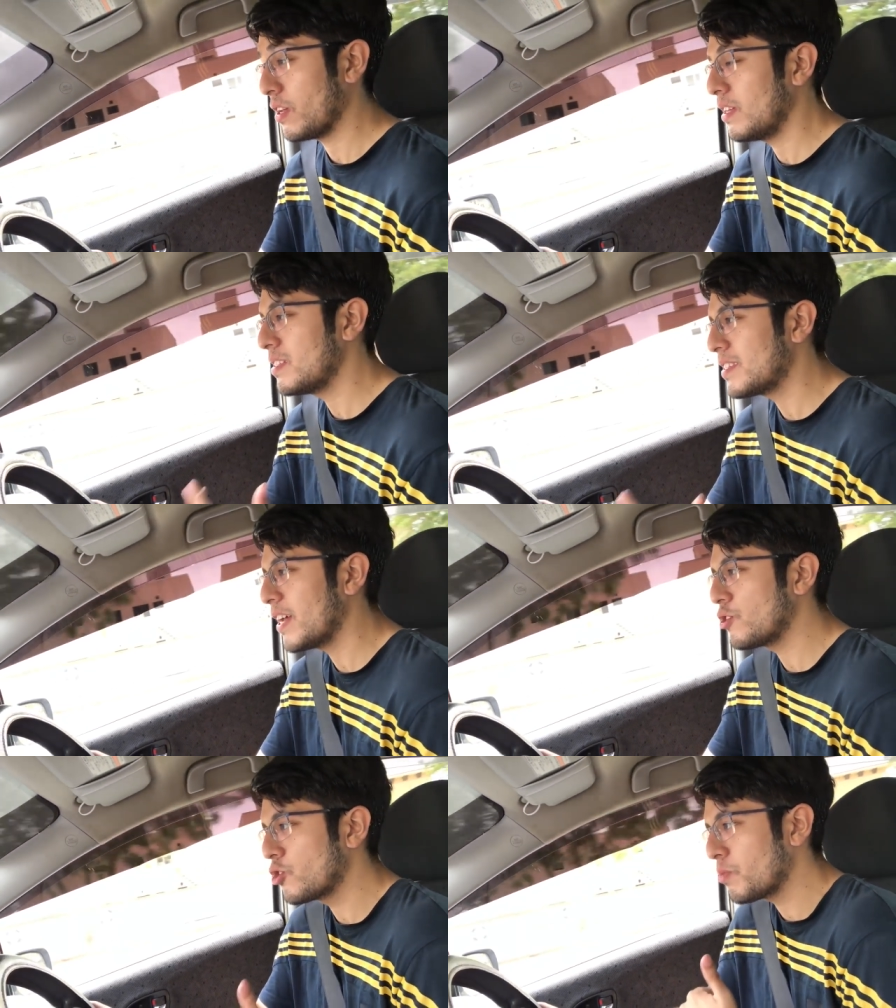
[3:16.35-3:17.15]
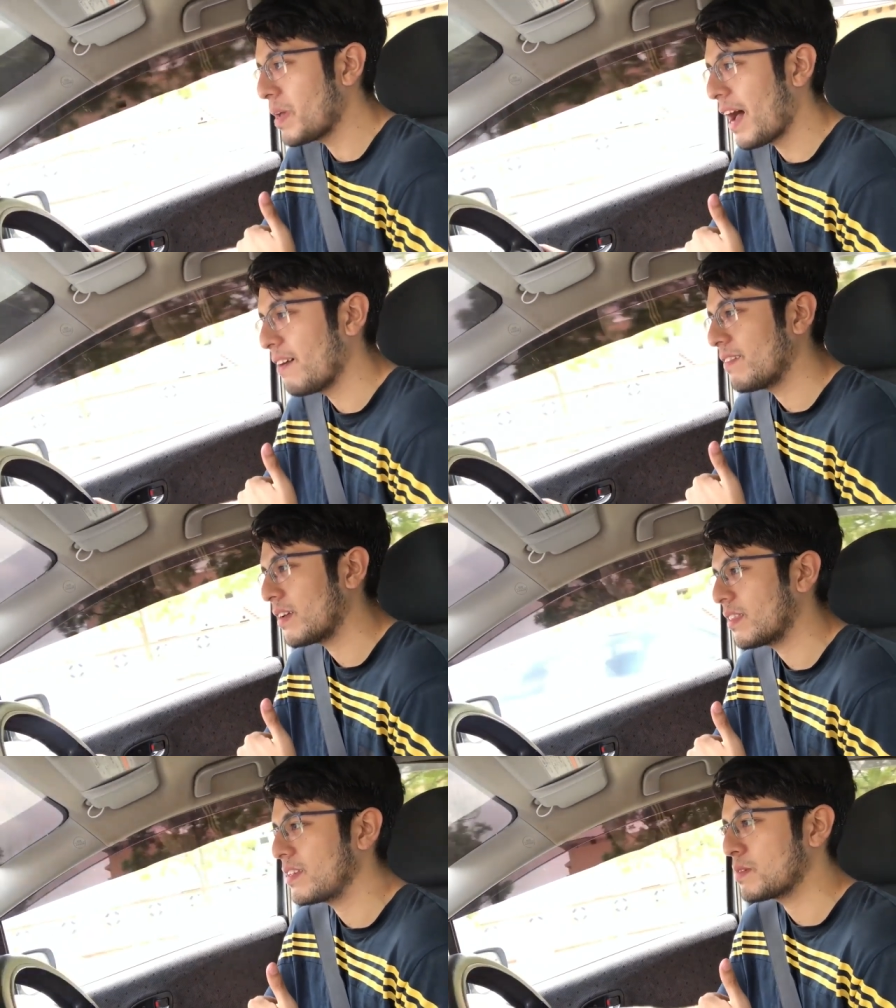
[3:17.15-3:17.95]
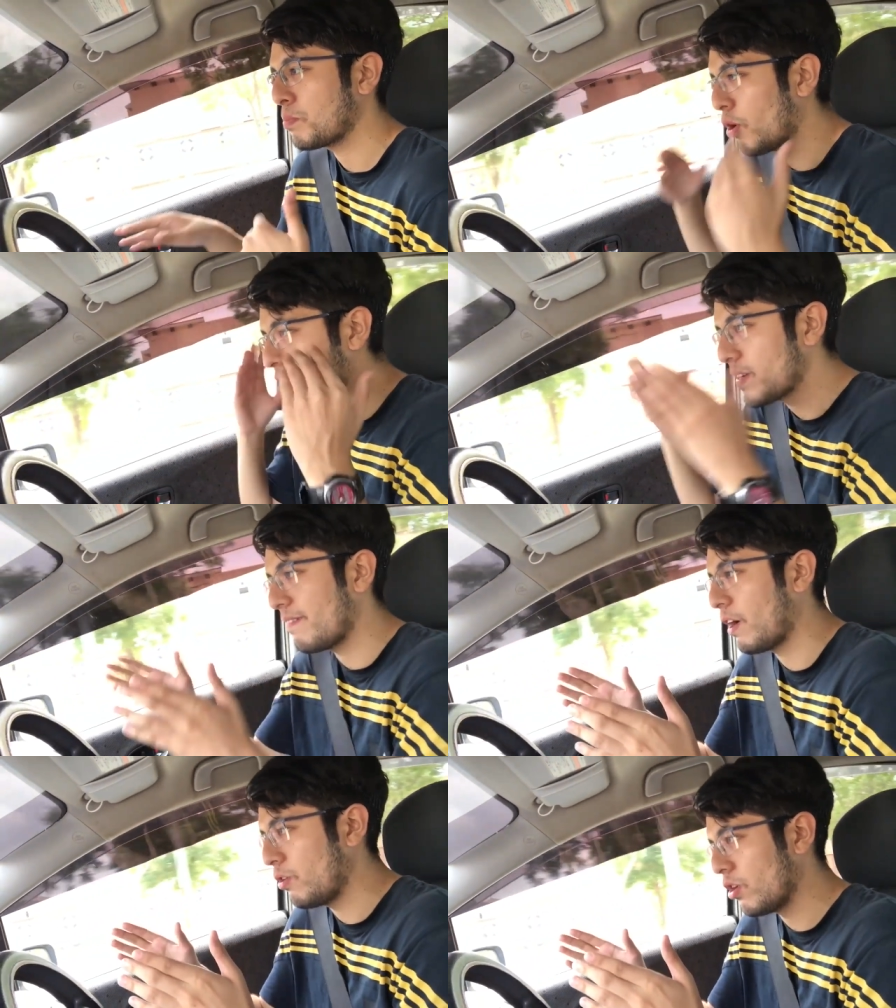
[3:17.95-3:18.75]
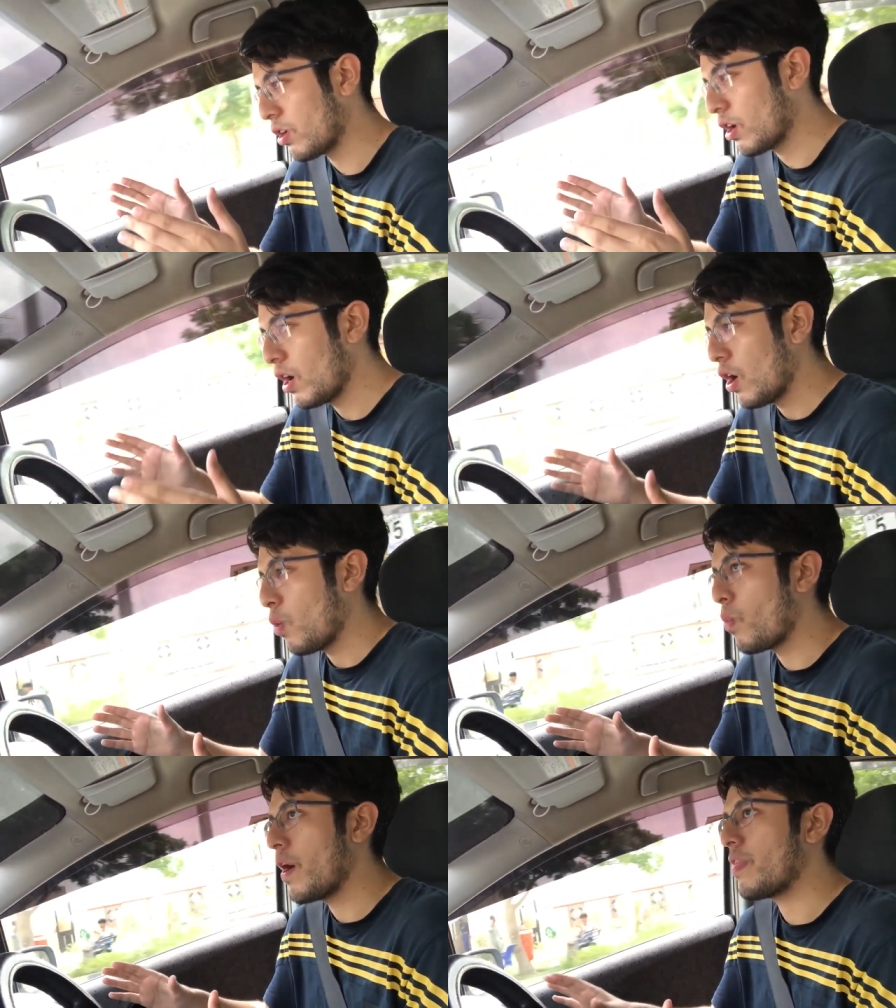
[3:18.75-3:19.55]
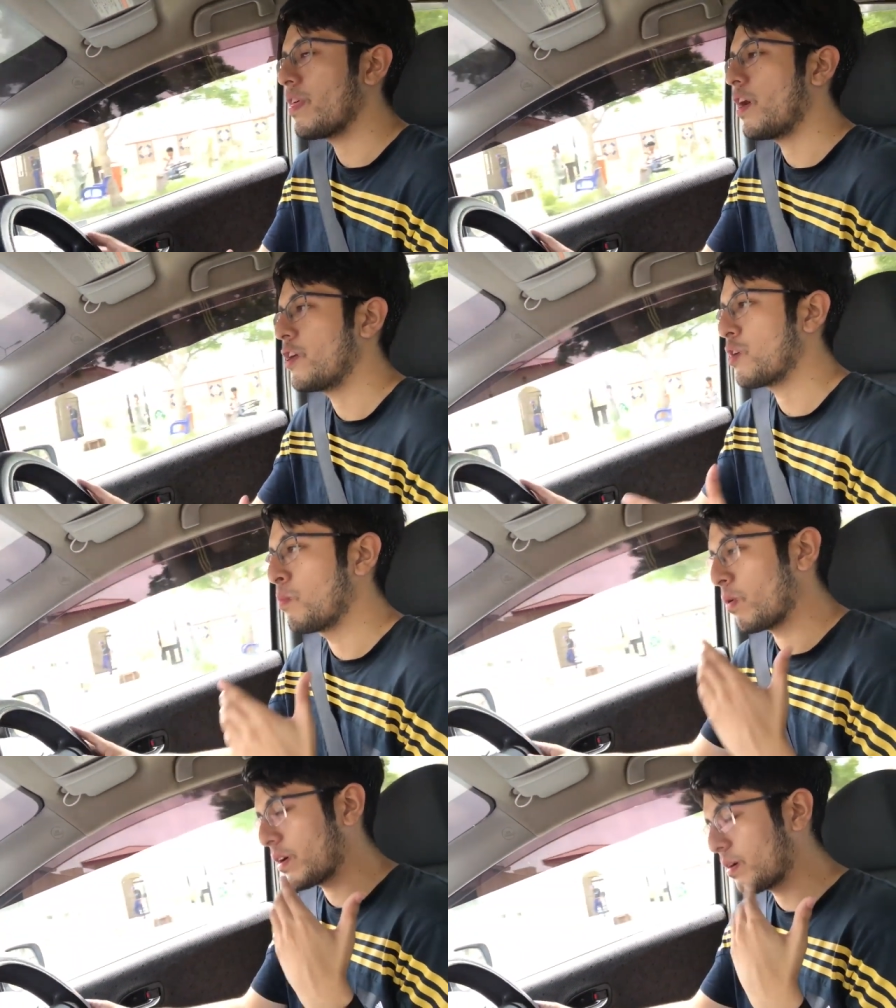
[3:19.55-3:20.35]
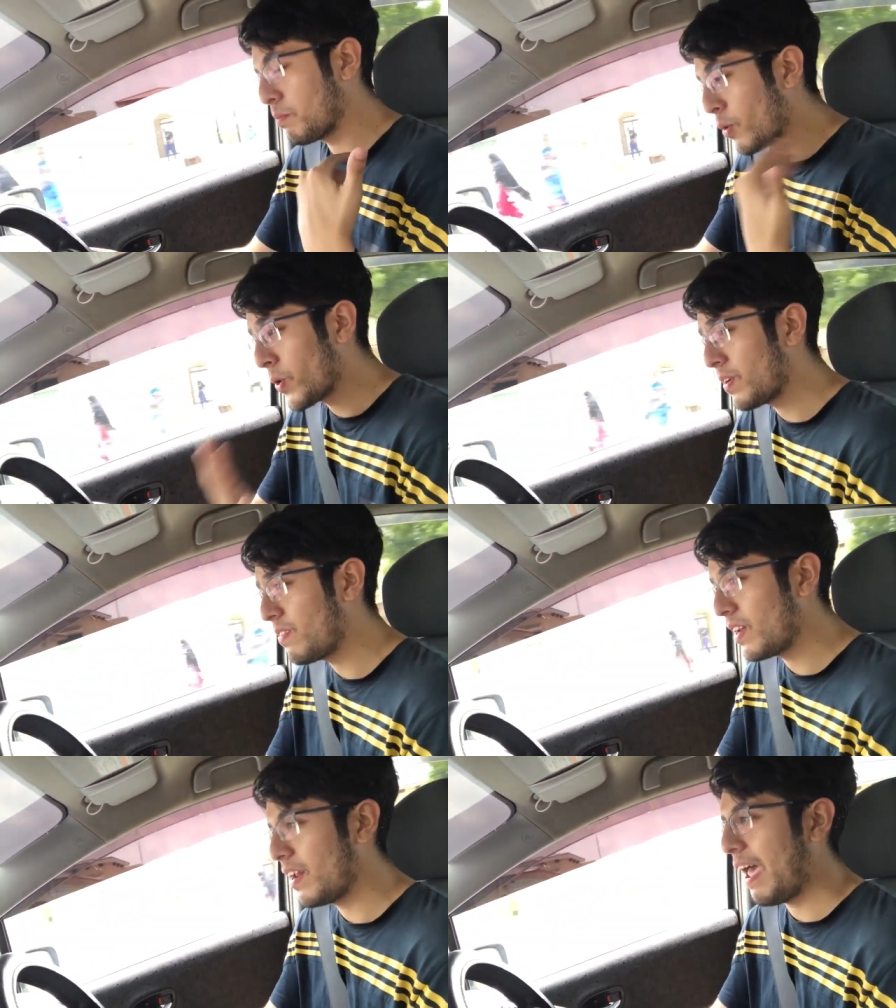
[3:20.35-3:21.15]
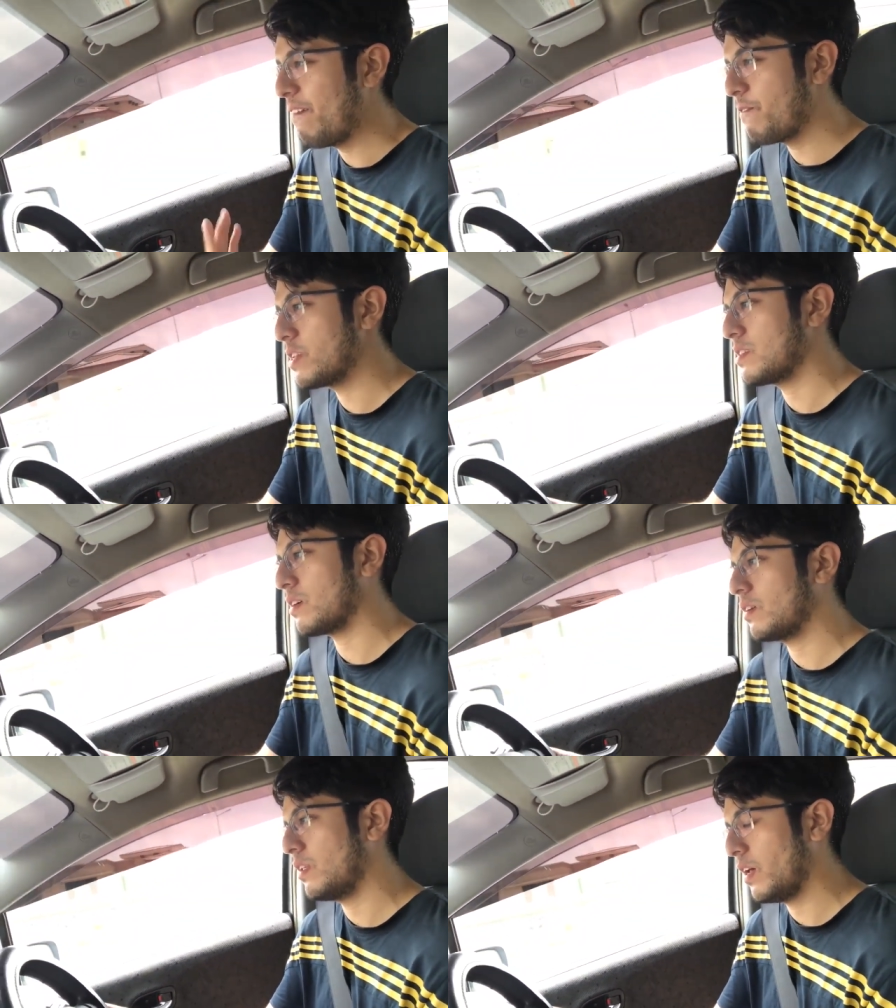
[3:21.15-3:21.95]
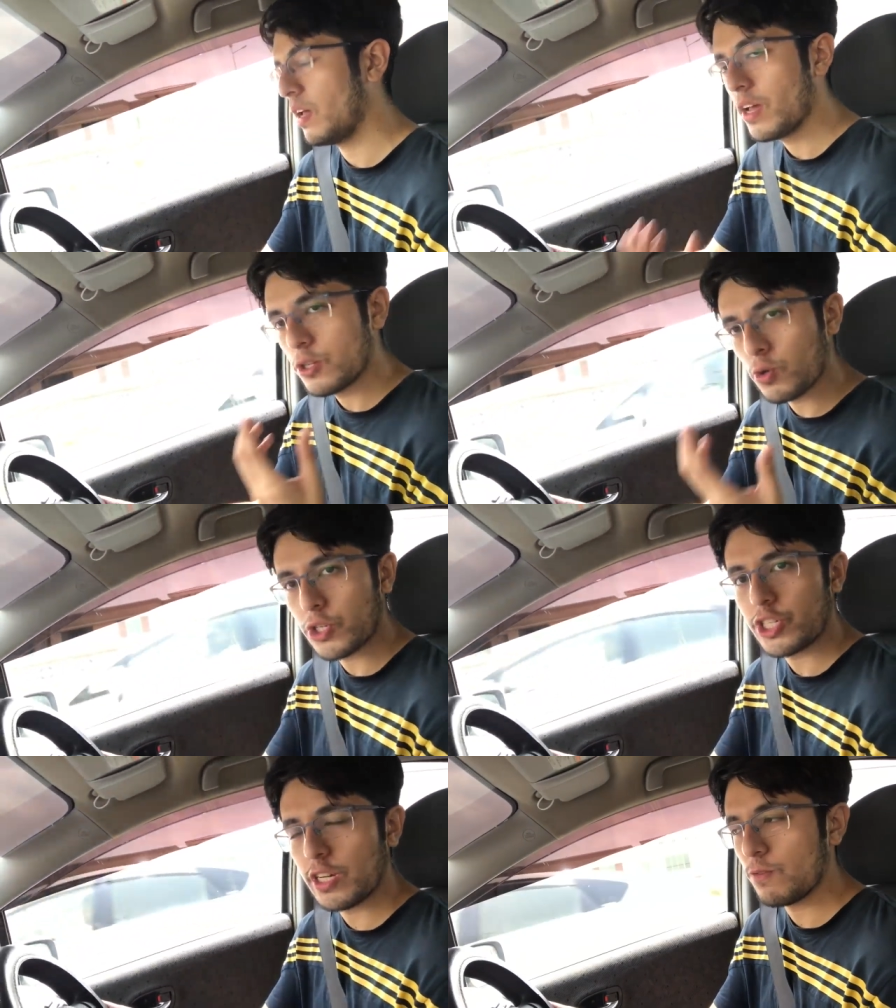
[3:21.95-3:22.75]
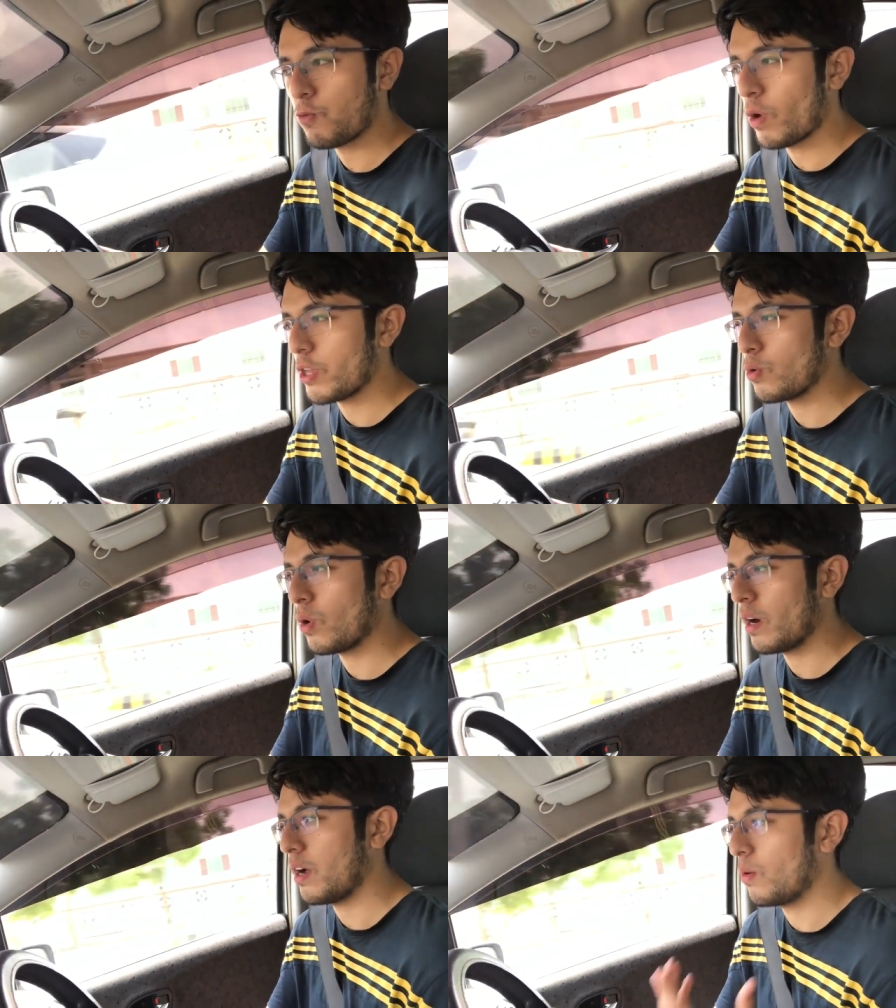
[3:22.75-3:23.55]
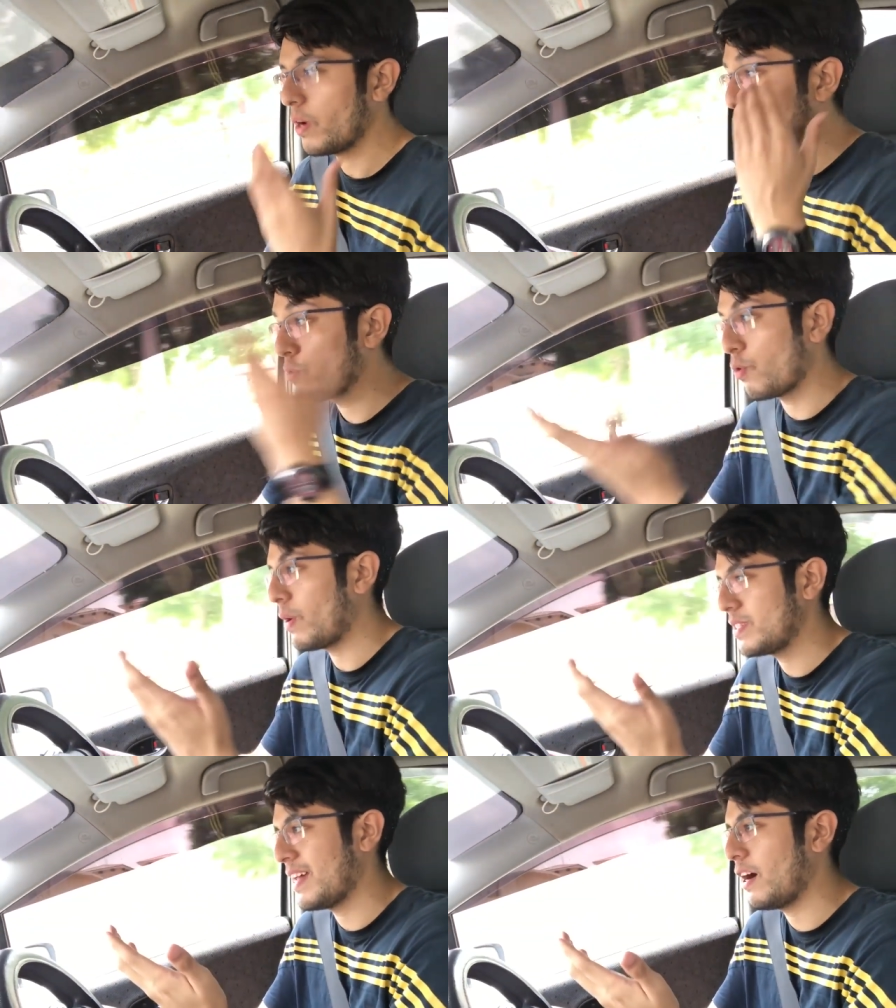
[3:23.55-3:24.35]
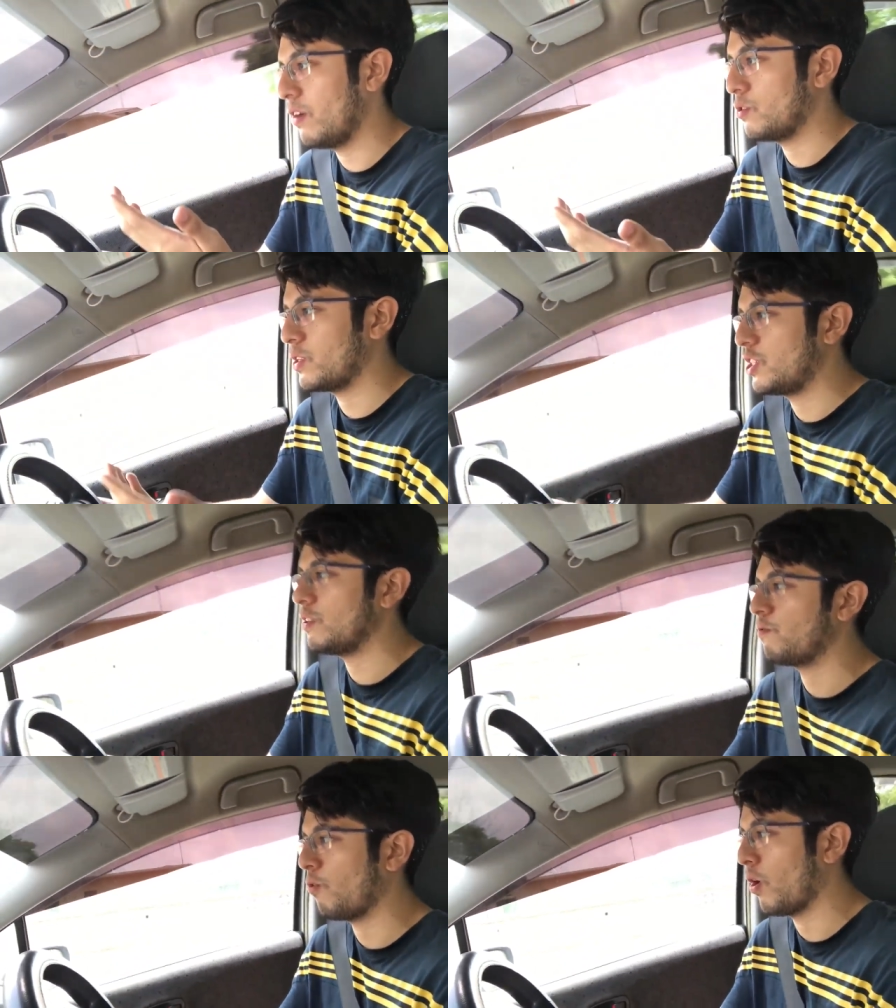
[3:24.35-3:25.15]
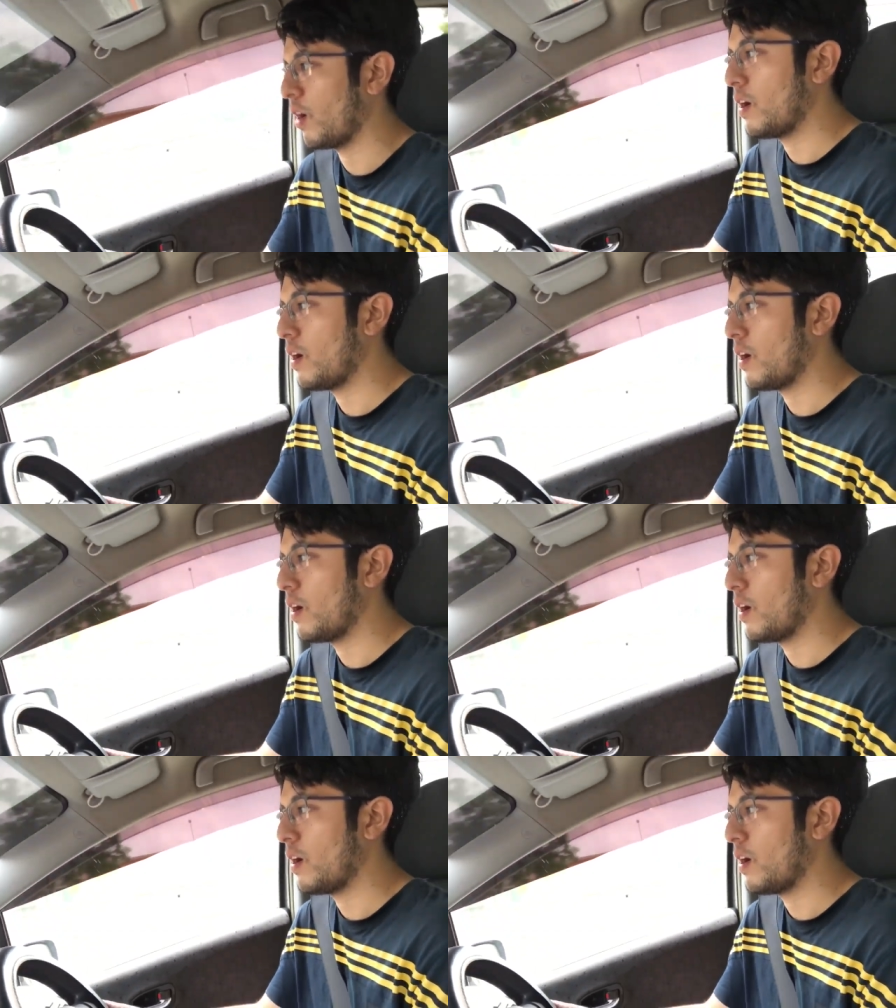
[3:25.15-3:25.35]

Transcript: Instead, you should be having this positive outlook whether you're motivated every single day to achieve what you wanna what you set out to achieve for.